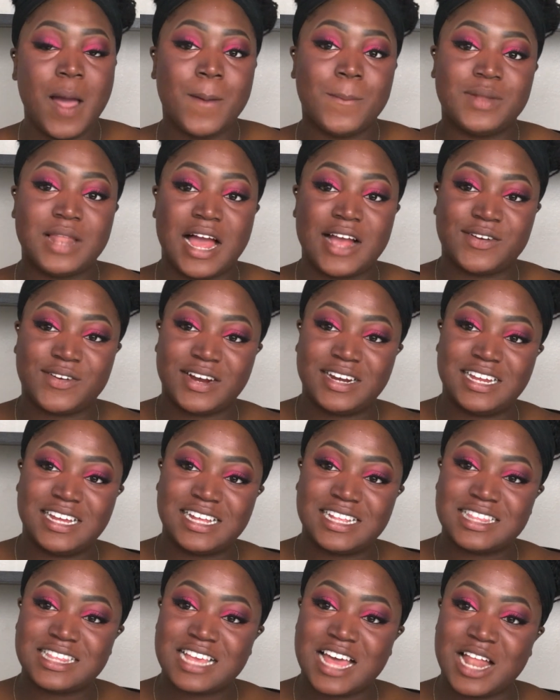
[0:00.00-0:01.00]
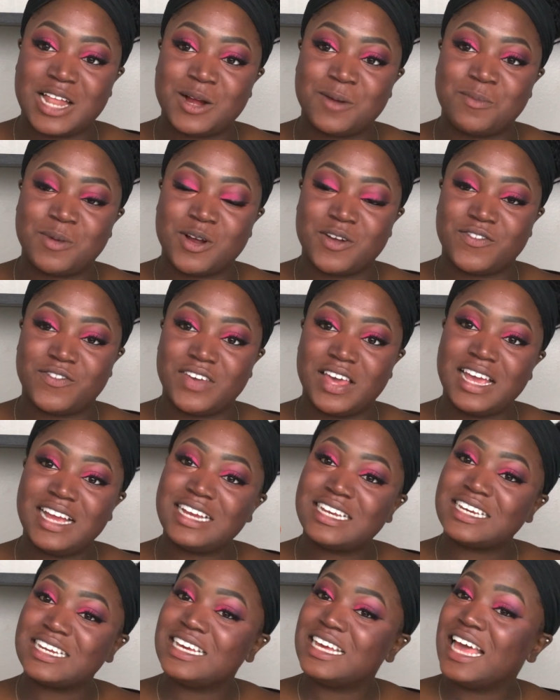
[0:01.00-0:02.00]
Black Radiance Color
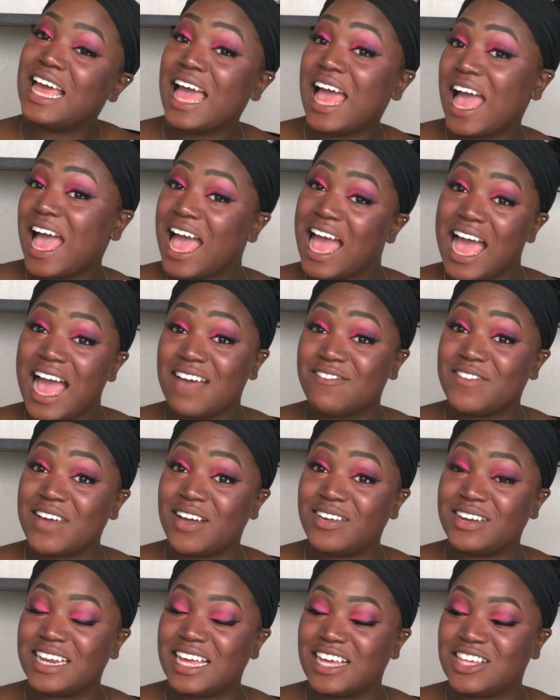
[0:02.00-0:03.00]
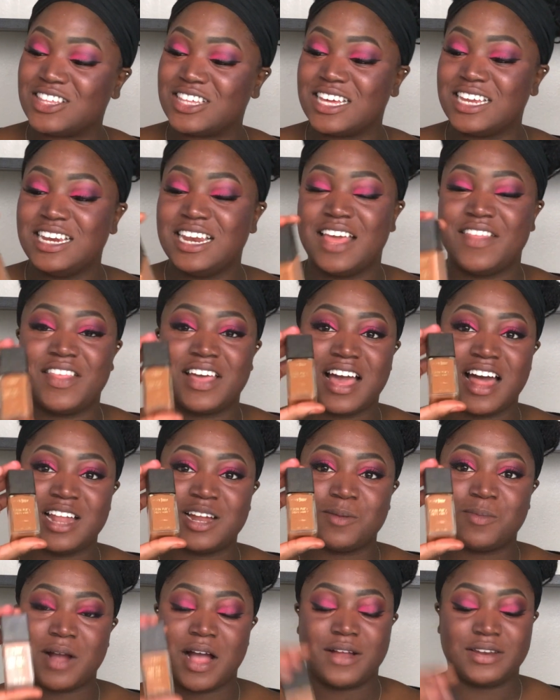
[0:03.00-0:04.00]
Perfect foundation in the
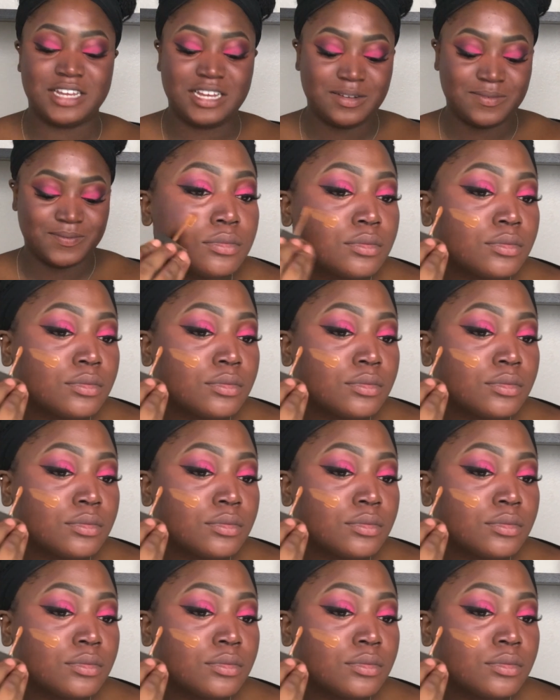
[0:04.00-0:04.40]
color Brownie.